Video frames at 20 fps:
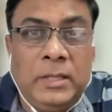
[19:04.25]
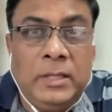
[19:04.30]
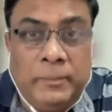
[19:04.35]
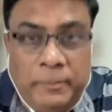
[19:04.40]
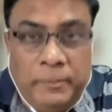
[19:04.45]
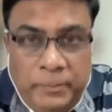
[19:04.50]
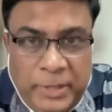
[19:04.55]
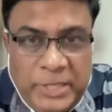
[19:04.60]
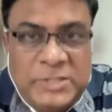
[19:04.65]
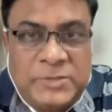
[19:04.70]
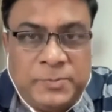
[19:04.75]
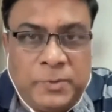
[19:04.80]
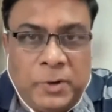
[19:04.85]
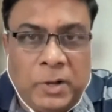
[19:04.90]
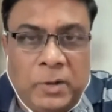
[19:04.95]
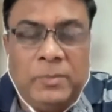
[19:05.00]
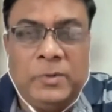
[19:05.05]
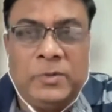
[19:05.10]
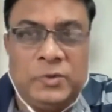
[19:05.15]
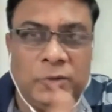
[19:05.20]
the base
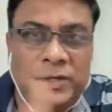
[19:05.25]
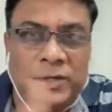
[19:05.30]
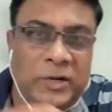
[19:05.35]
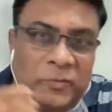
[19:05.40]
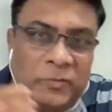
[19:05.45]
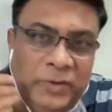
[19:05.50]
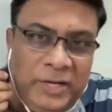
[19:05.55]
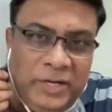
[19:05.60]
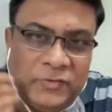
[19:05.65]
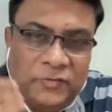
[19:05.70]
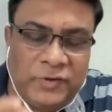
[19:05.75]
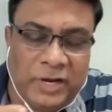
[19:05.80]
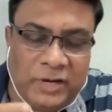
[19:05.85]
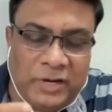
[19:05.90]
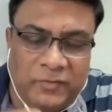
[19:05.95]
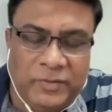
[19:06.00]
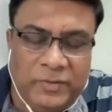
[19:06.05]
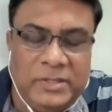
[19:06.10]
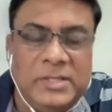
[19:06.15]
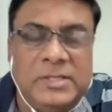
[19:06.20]
prompt, so that we
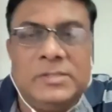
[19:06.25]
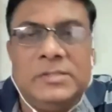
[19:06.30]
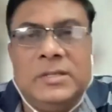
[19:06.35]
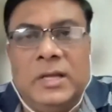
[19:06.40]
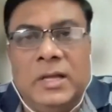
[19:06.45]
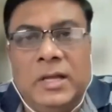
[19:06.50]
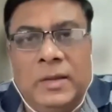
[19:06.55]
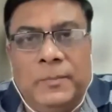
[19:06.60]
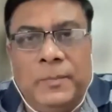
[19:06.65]
interact with this